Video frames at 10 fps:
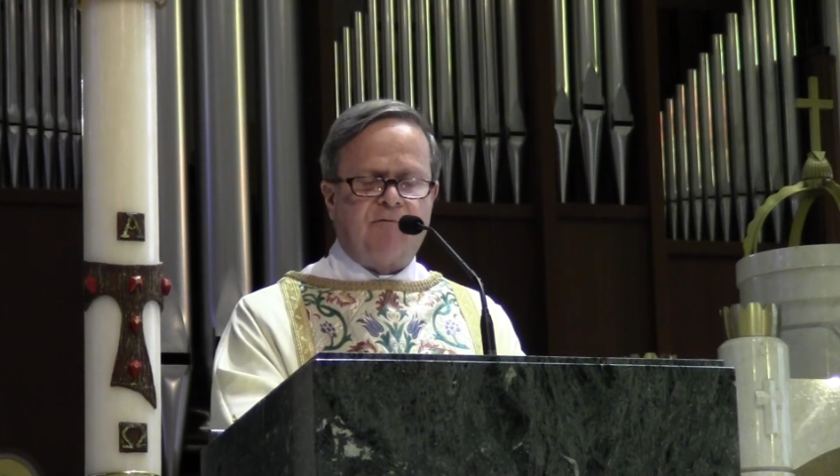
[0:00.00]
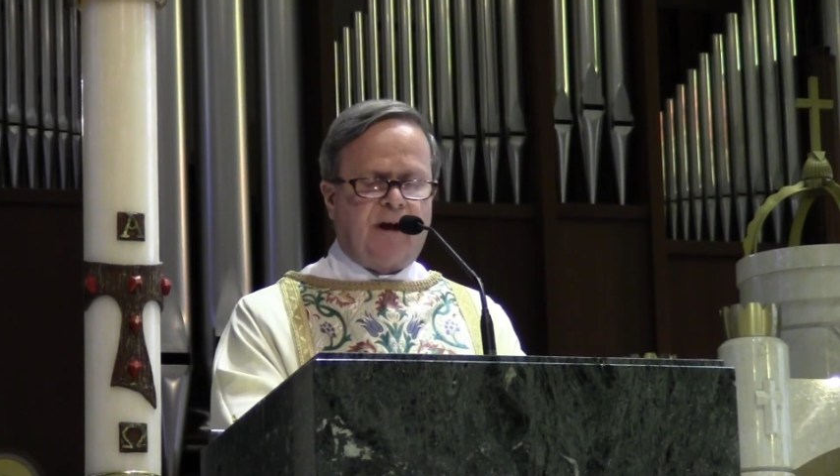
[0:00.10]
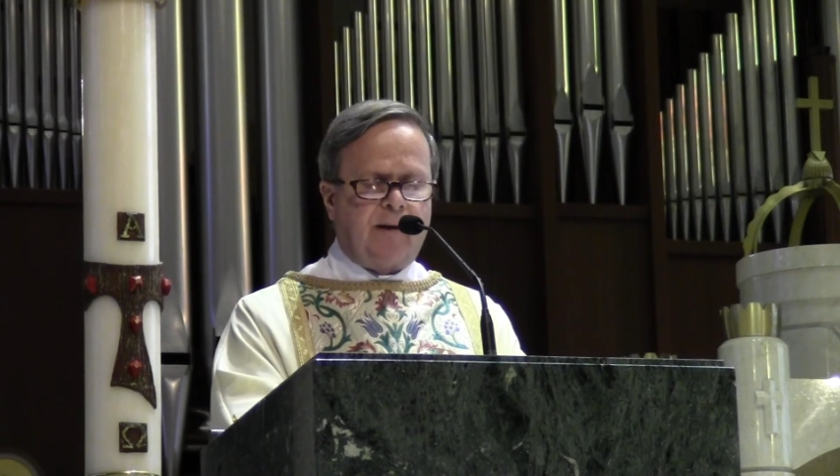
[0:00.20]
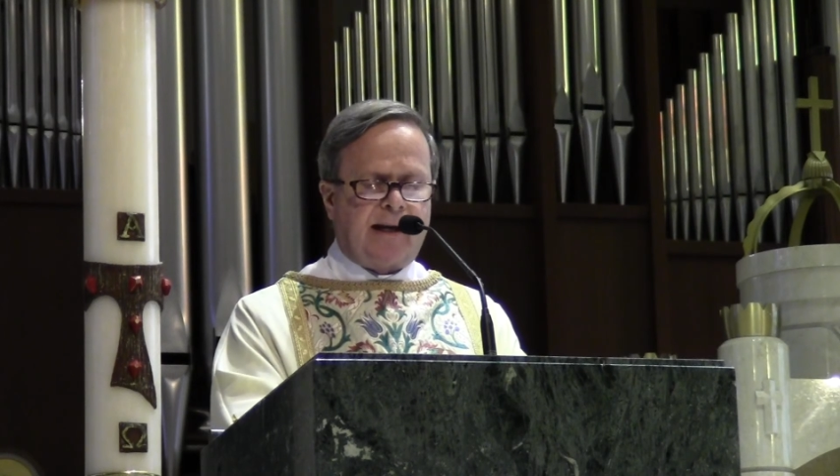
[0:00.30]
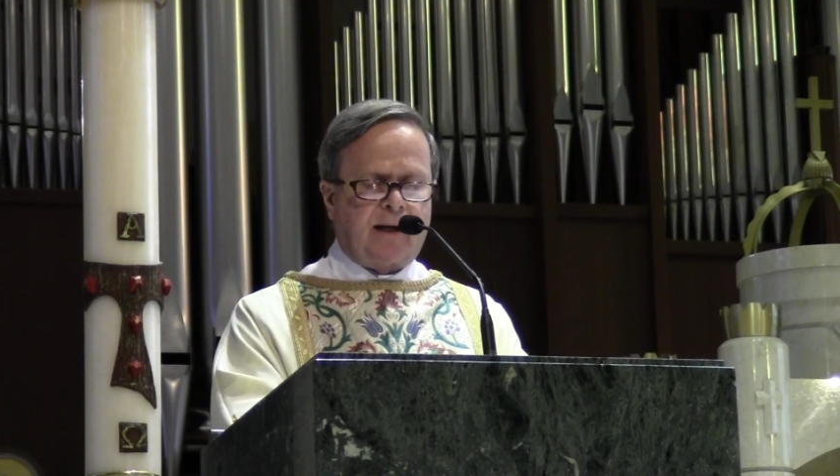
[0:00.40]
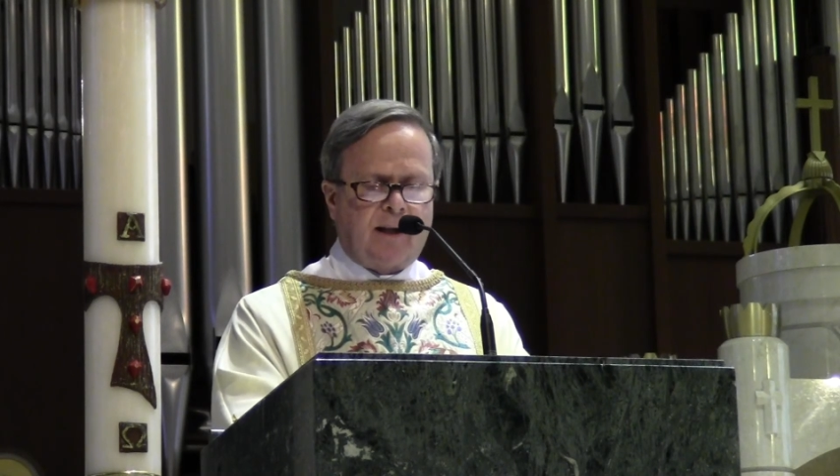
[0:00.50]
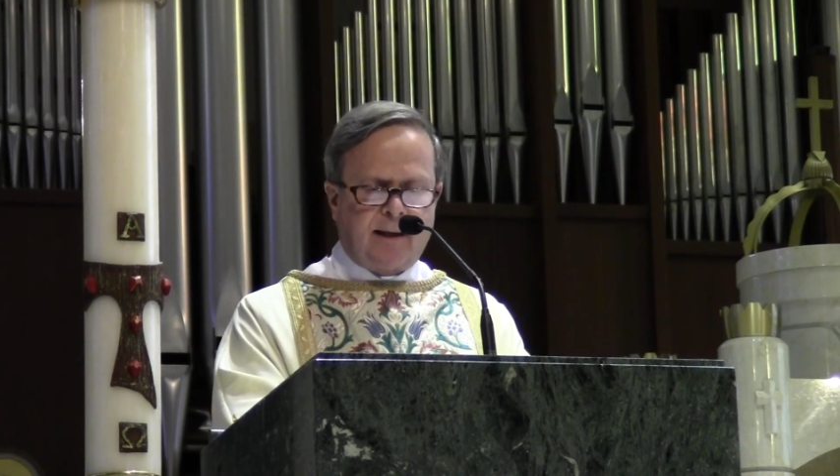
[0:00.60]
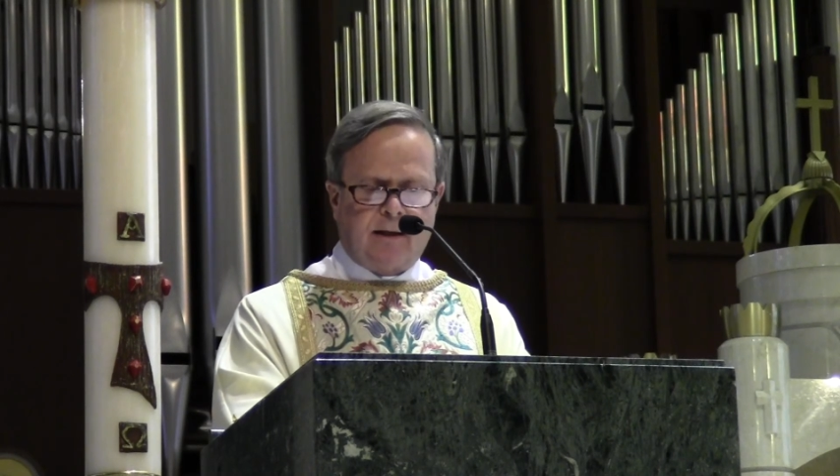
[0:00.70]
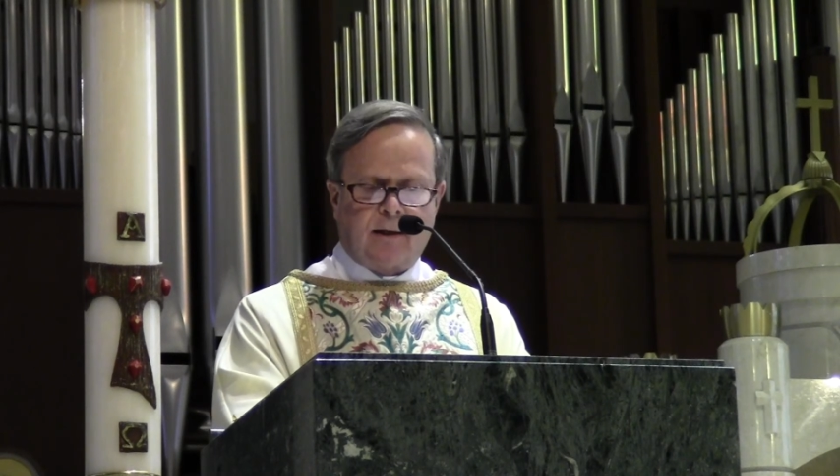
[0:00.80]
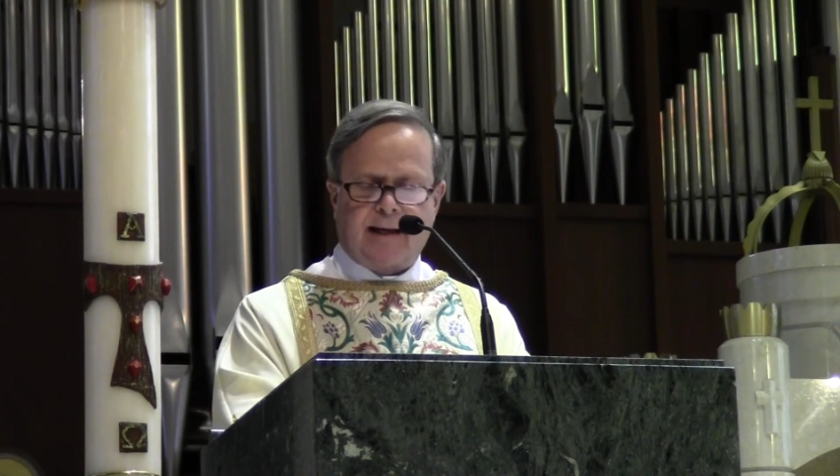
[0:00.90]
and very
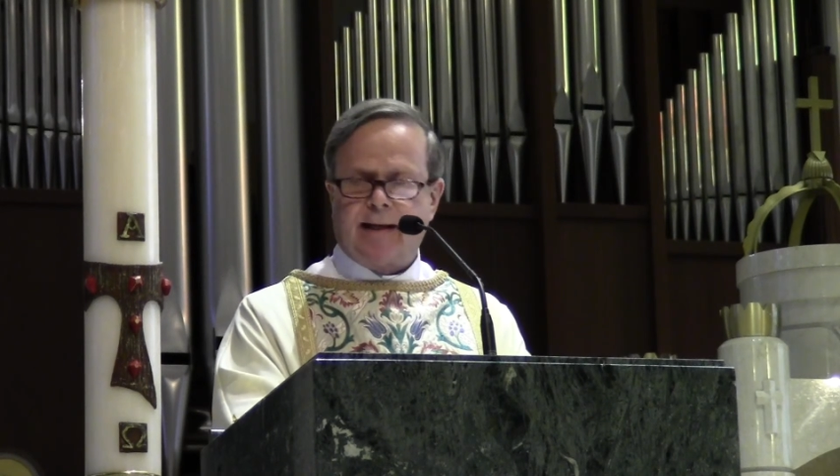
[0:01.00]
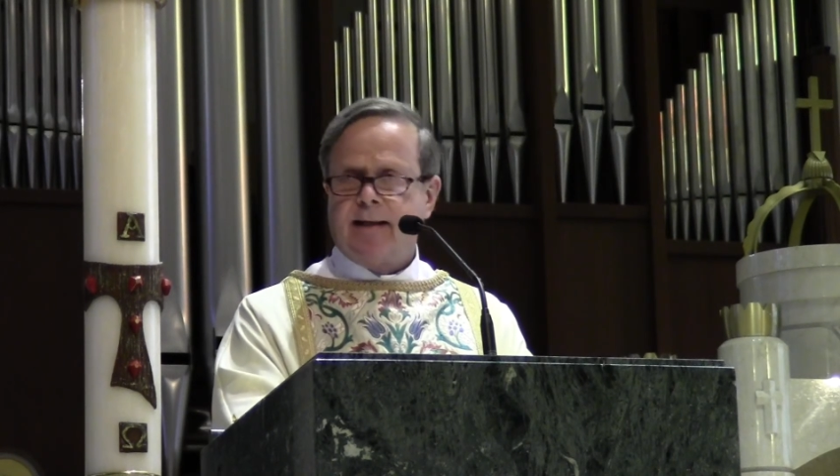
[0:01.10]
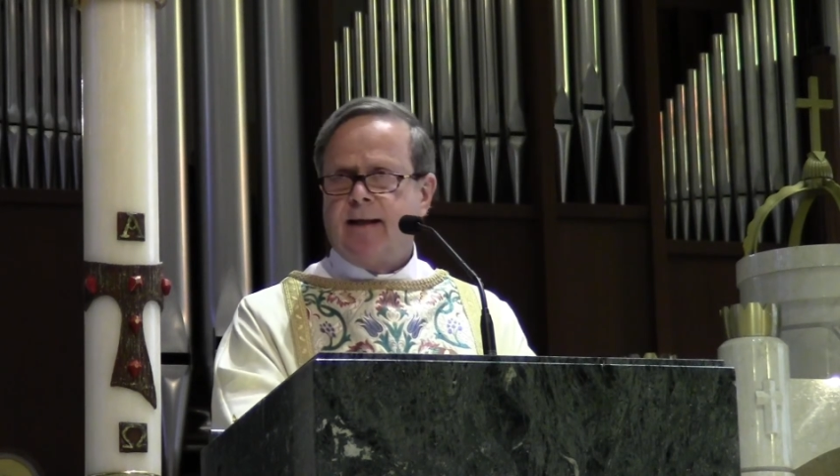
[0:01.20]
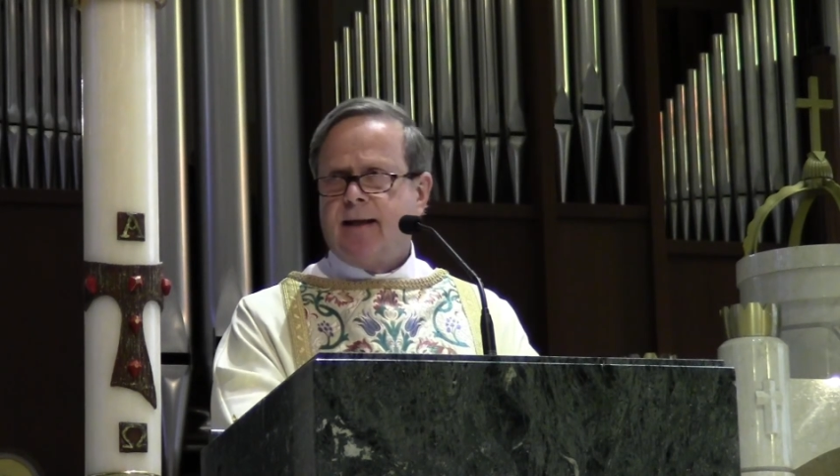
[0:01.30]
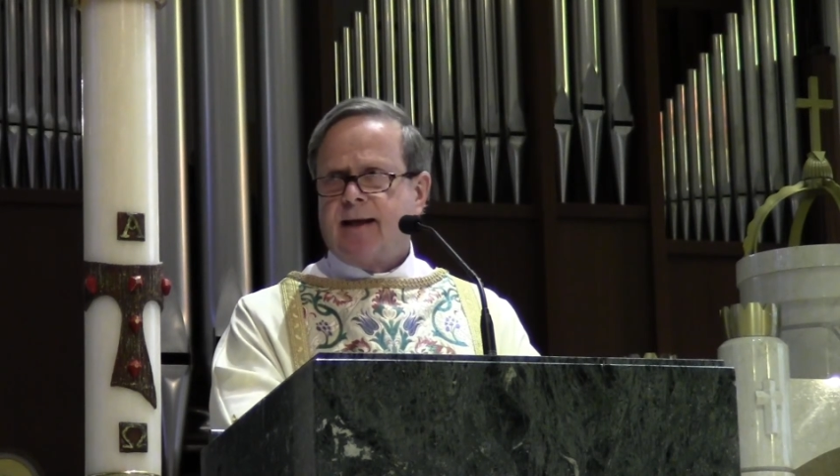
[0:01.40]
clearly